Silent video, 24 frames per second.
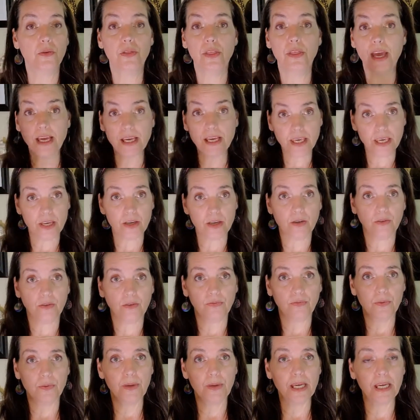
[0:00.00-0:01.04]
thank you
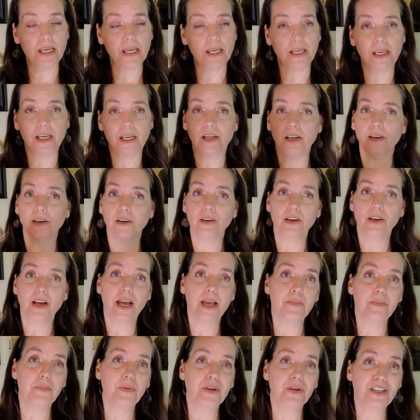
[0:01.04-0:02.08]
for being here. I
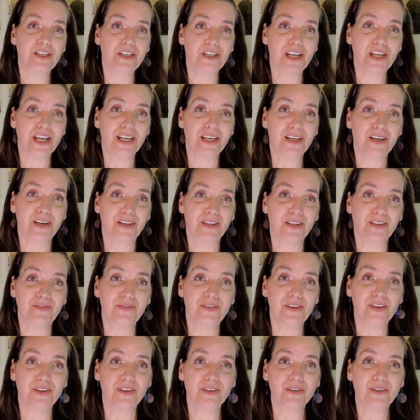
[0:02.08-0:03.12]
appreciate all of
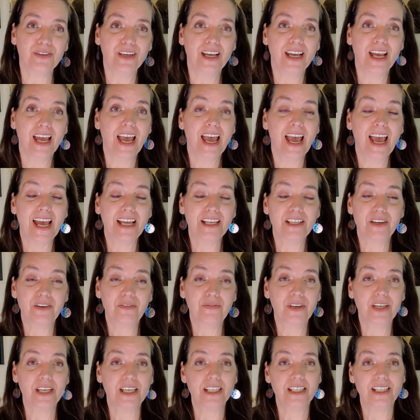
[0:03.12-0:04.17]
you. And don't
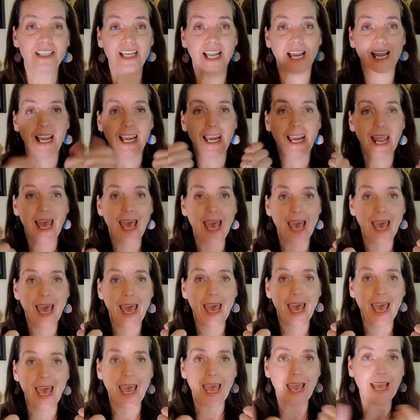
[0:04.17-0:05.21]
forget to
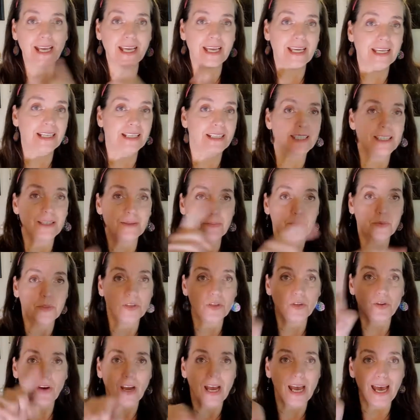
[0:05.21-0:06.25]
like and
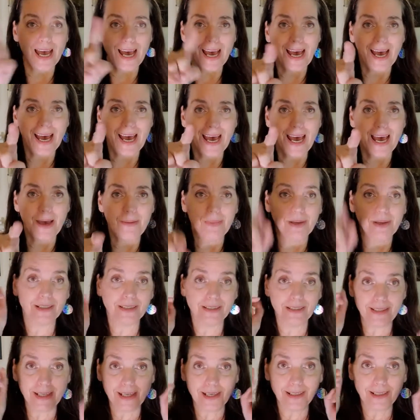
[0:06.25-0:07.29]
subscribe
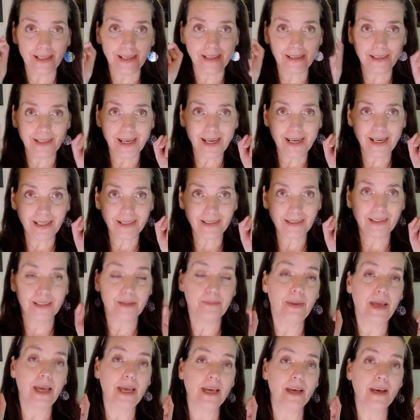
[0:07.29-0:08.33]
and ding, ding, ding, the
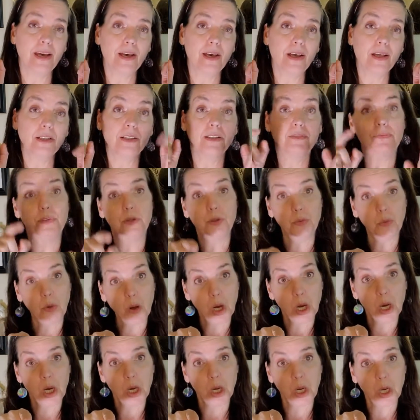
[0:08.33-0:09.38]
bell if you
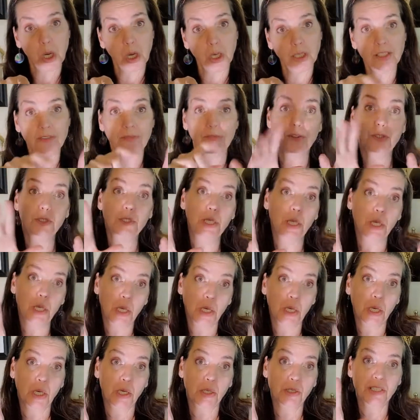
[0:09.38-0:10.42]
want. If you
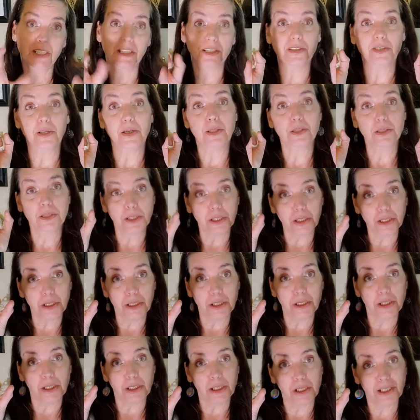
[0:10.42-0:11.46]
don't, it's all
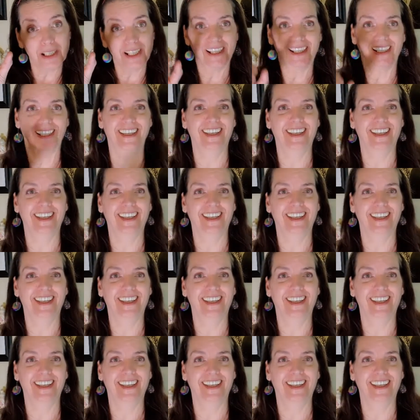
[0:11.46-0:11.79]
good.